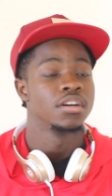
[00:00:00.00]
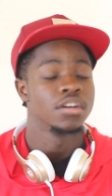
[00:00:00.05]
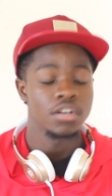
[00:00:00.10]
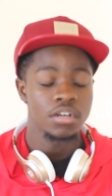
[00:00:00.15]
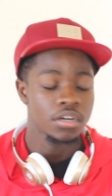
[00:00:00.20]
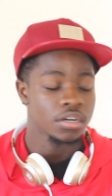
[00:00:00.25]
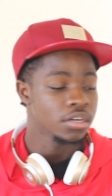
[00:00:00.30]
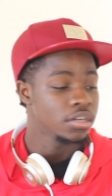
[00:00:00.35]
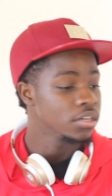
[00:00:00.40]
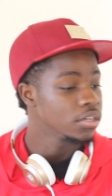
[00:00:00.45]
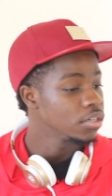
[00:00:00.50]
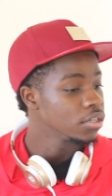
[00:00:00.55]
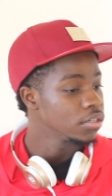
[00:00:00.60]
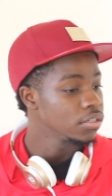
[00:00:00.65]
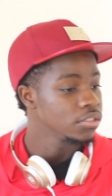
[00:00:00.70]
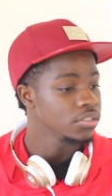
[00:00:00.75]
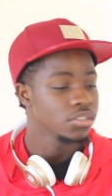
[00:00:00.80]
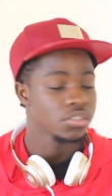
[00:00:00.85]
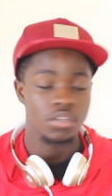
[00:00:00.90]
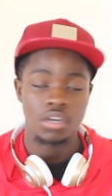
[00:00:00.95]
Oh
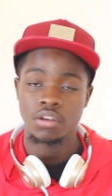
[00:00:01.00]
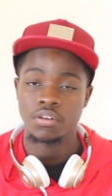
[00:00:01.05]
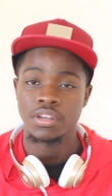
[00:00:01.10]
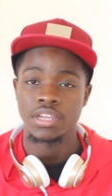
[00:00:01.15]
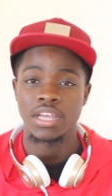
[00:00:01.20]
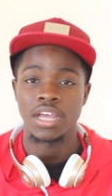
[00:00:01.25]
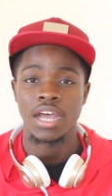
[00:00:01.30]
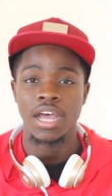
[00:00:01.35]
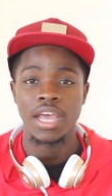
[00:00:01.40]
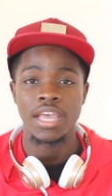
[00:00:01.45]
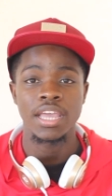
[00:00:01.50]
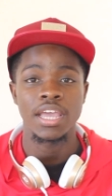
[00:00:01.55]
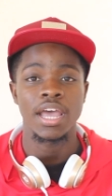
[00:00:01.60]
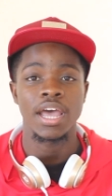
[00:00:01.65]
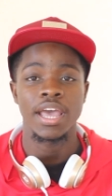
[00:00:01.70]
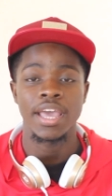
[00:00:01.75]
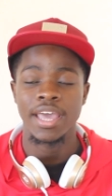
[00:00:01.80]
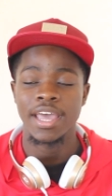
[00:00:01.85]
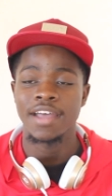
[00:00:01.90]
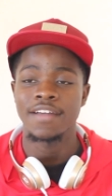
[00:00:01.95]
sorry, I,
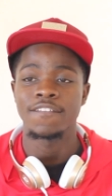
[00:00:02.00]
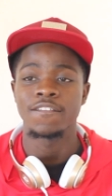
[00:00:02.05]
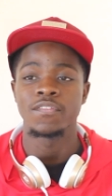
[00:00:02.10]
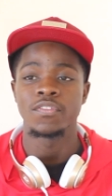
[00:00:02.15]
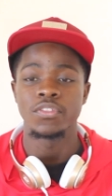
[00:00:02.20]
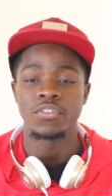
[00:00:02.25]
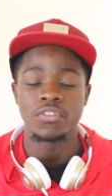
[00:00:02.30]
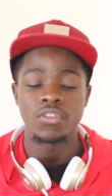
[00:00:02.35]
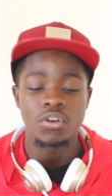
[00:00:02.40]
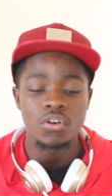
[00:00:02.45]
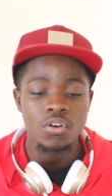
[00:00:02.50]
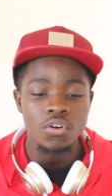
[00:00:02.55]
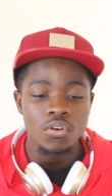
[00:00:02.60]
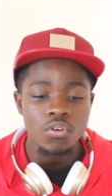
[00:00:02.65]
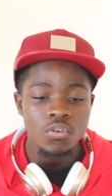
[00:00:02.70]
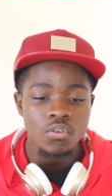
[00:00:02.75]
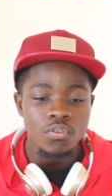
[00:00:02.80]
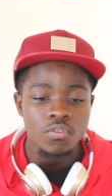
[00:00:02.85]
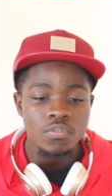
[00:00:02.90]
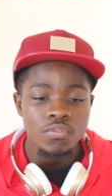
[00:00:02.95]
I have
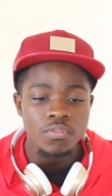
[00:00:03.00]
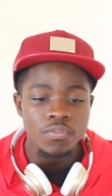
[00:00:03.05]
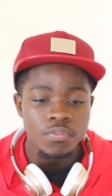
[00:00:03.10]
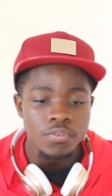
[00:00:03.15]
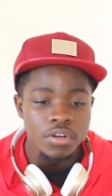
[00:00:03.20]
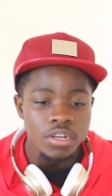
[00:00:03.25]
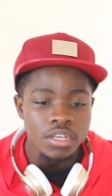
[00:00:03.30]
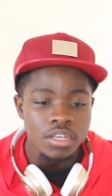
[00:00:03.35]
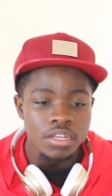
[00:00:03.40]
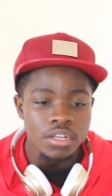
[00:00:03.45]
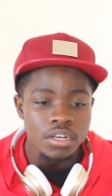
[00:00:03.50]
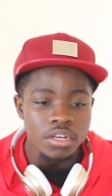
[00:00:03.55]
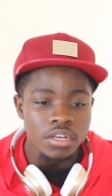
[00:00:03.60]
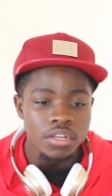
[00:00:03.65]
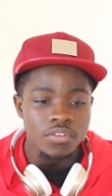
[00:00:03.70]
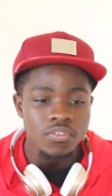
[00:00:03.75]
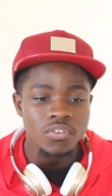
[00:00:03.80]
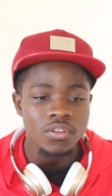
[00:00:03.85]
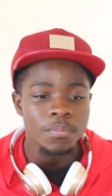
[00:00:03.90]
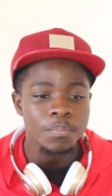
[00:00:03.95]
no
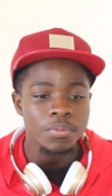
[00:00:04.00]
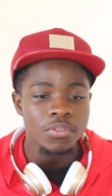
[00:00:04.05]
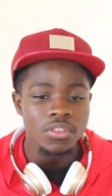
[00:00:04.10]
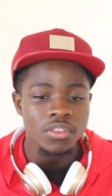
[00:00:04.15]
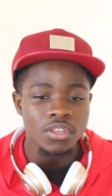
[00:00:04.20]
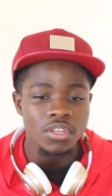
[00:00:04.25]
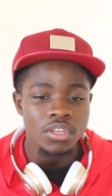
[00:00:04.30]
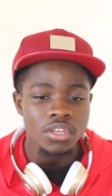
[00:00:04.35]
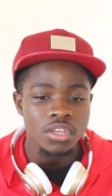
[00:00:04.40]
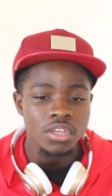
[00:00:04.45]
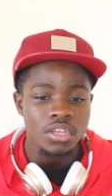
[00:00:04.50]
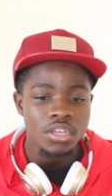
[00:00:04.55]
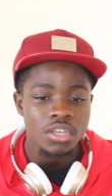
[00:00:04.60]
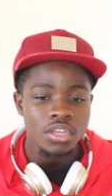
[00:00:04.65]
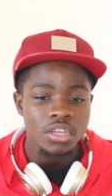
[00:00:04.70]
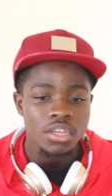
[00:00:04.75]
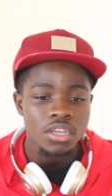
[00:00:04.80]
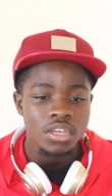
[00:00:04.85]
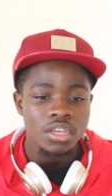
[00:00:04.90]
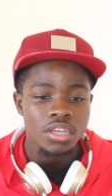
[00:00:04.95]
freaking sympathy
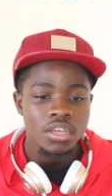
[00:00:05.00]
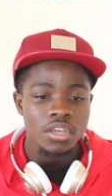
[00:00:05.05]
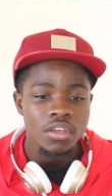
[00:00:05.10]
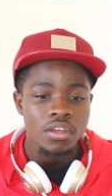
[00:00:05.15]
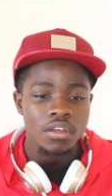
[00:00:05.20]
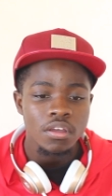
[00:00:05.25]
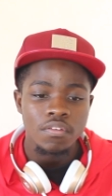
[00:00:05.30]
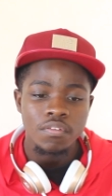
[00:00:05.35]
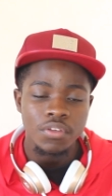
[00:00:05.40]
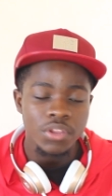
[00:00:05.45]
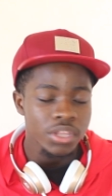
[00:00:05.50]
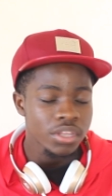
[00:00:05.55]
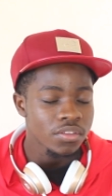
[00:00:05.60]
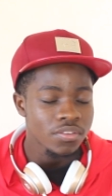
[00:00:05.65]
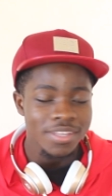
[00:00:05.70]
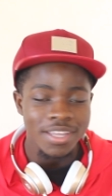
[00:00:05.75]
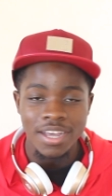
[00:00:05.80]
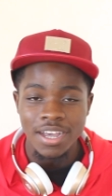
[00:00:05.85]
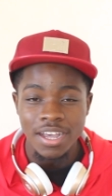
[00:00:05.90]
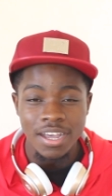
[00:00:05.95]
for
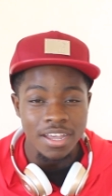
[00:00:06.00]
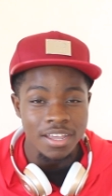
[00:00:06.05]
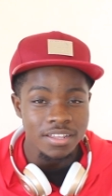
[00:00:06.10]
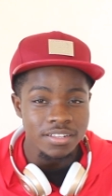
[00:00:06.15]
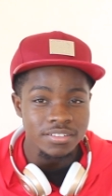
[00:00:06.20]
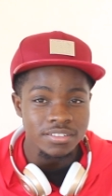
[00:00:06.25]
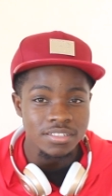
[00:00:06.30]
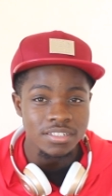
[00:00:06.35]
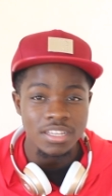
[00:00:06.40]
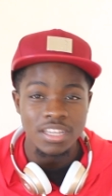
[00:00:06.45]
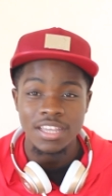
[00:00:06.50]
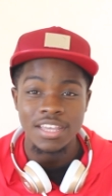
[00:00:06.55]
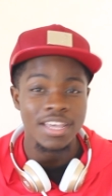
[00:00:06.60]
these guys.